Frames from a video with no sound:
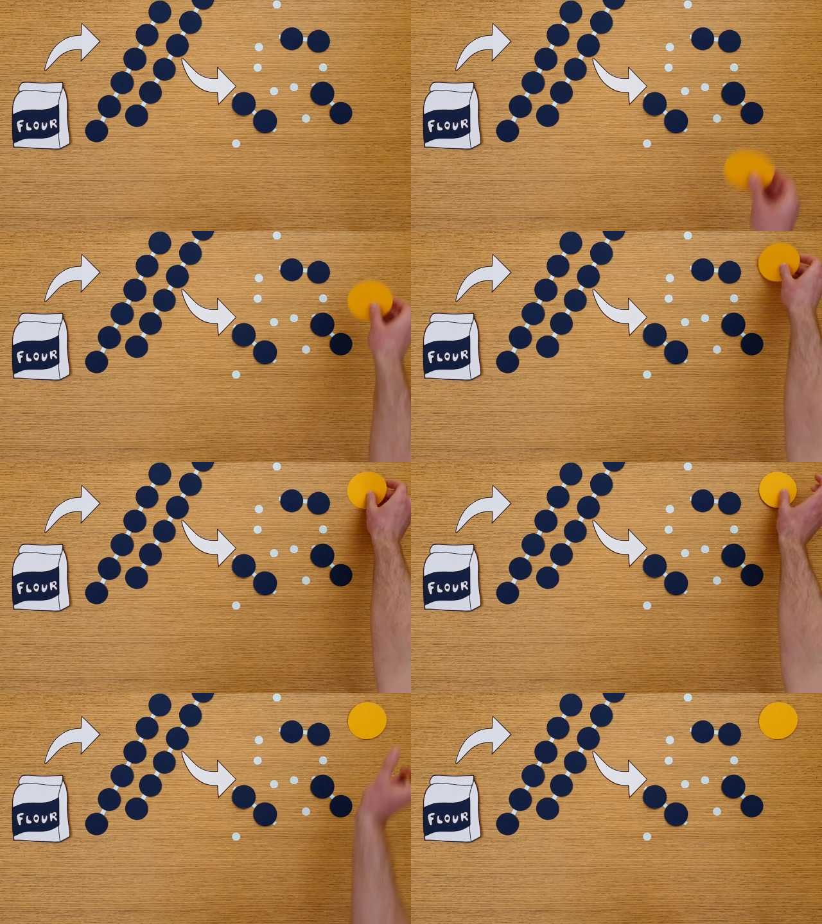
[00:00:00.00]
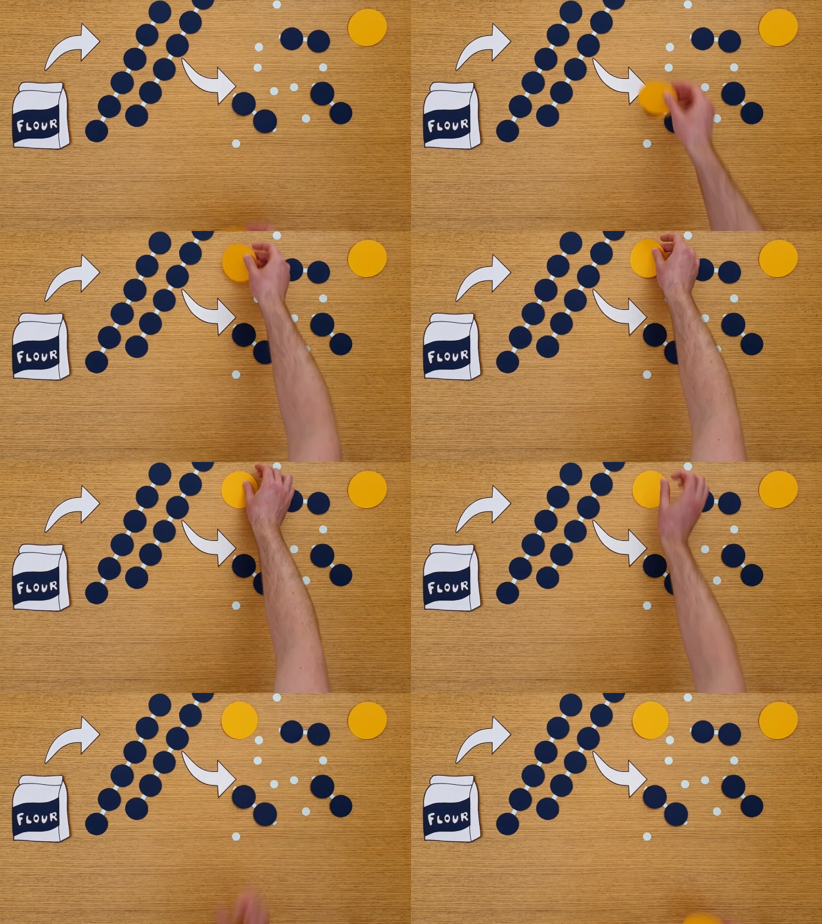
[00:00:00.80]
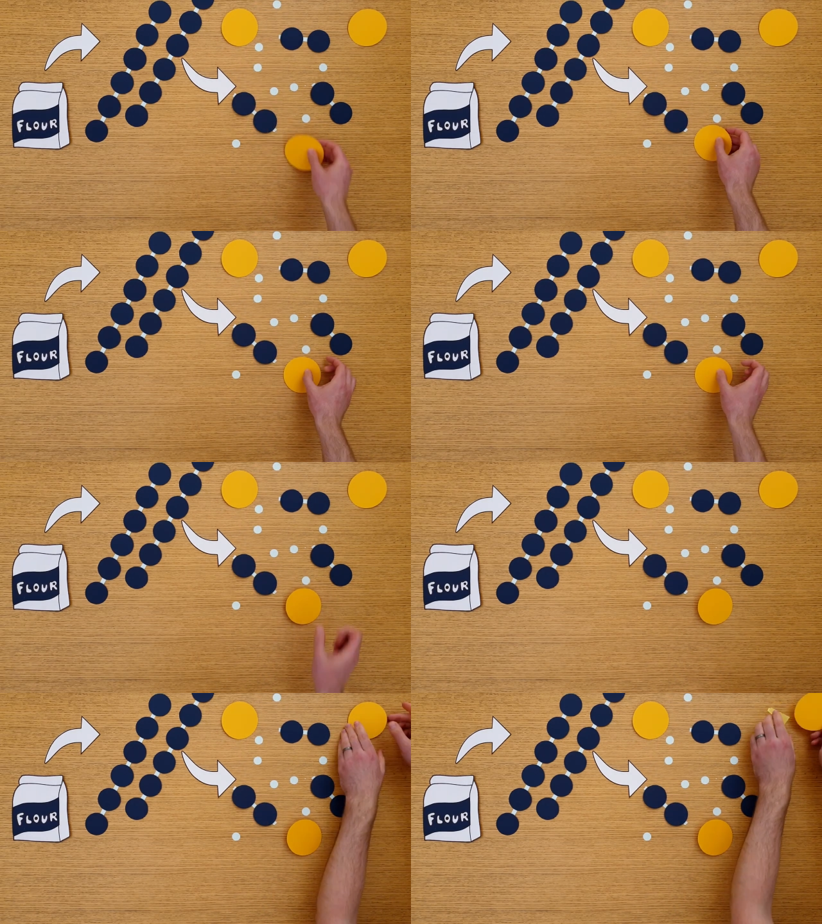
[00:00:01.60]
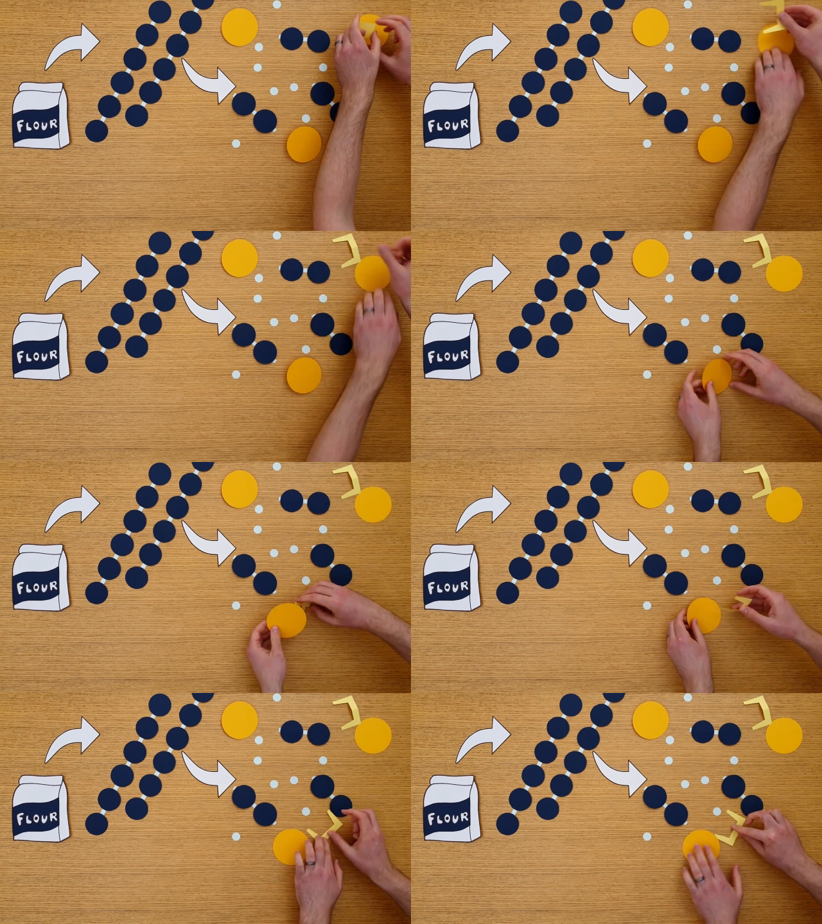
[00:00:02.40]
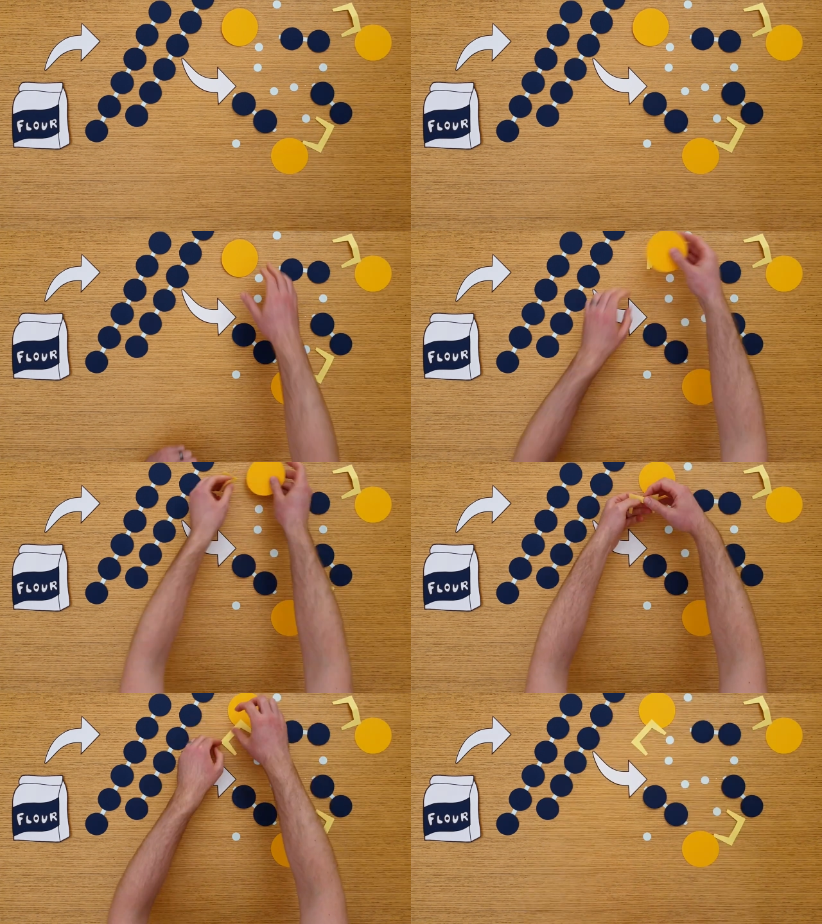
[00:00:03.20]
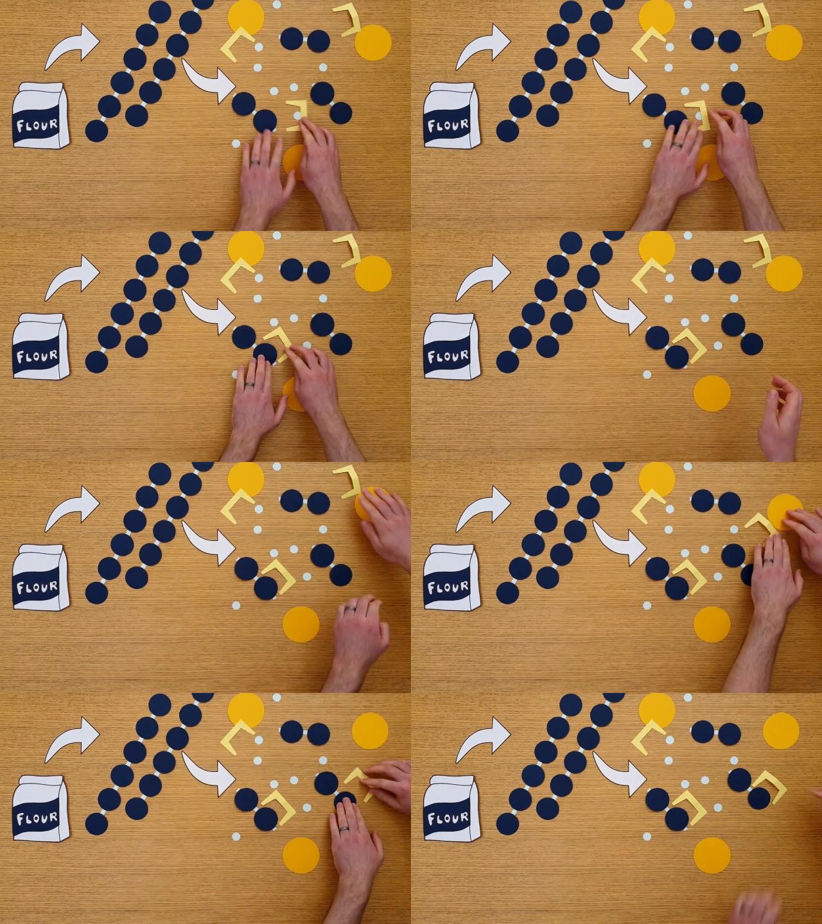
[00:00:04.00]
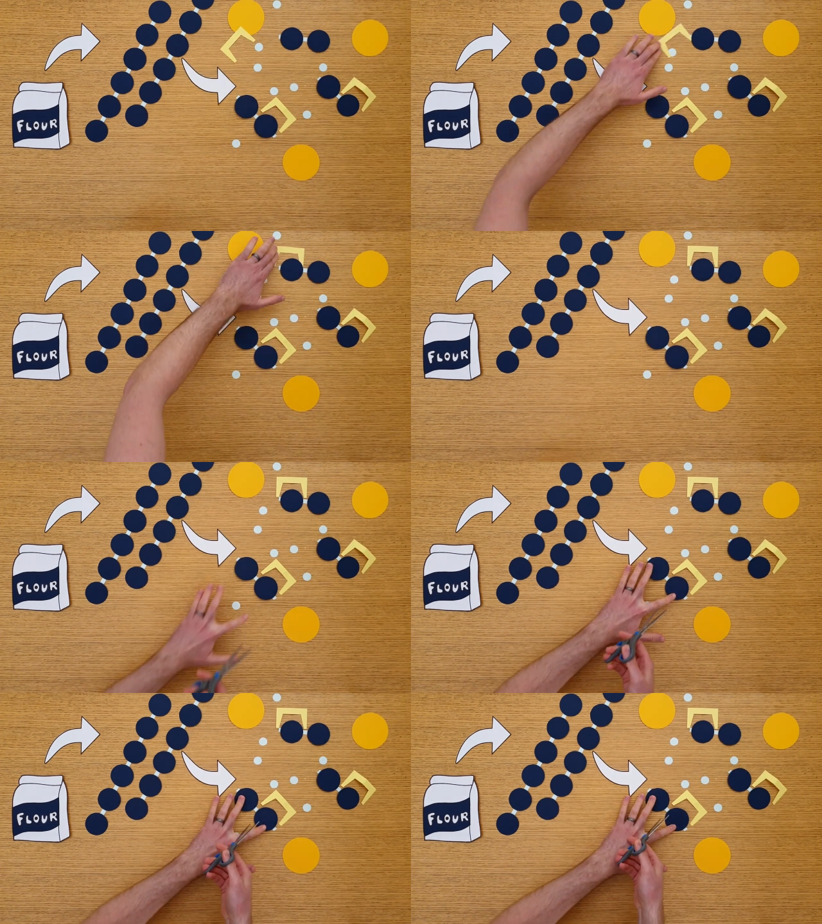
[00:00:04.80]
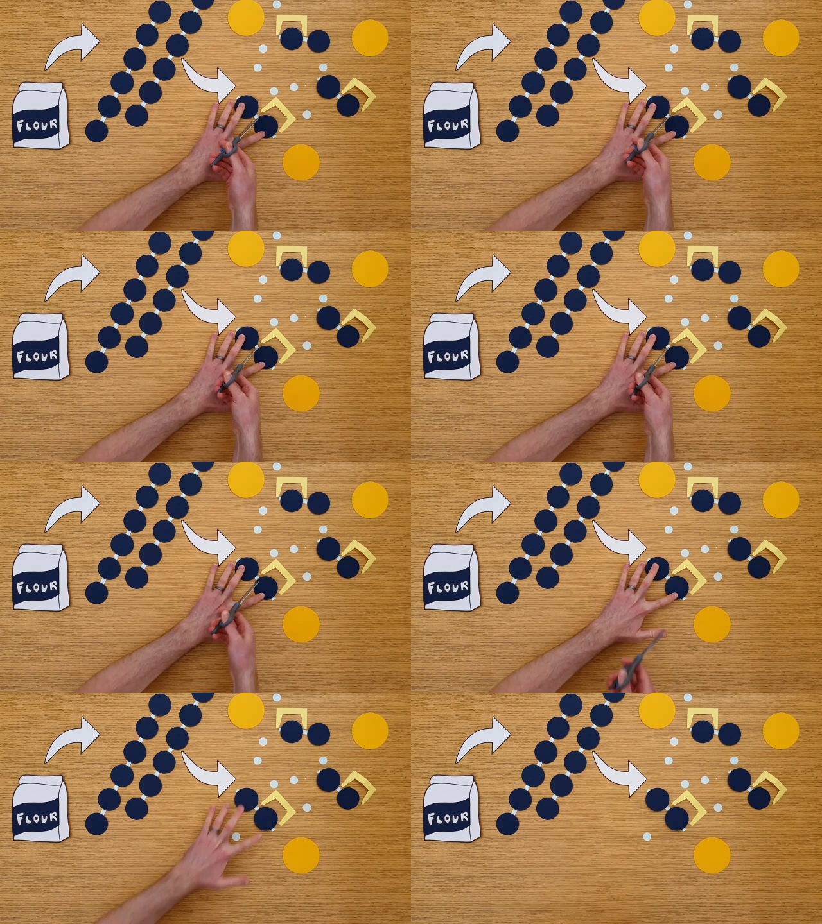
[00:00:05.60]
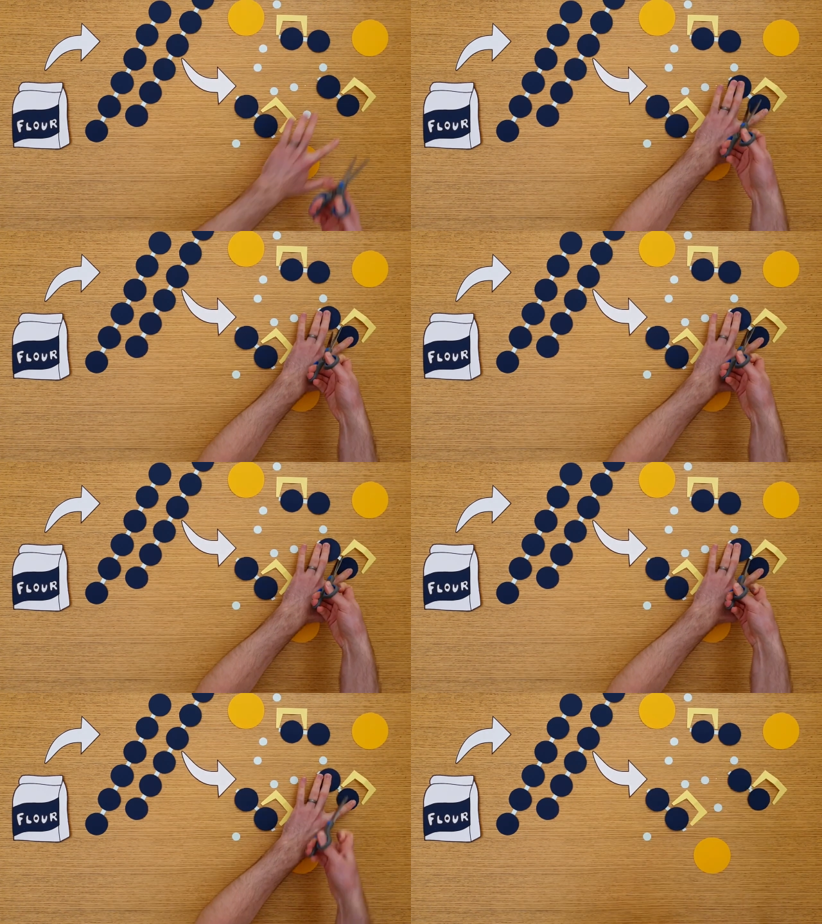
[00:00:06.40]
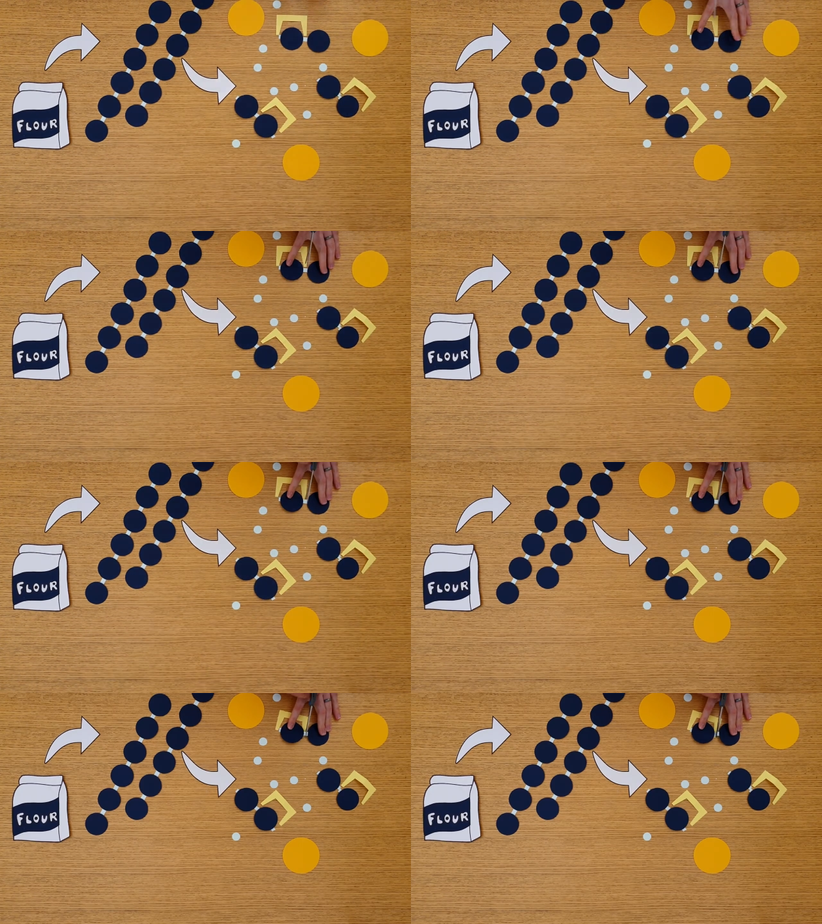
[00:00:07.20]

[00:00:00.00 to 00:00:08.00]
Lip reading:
(no speaker visible)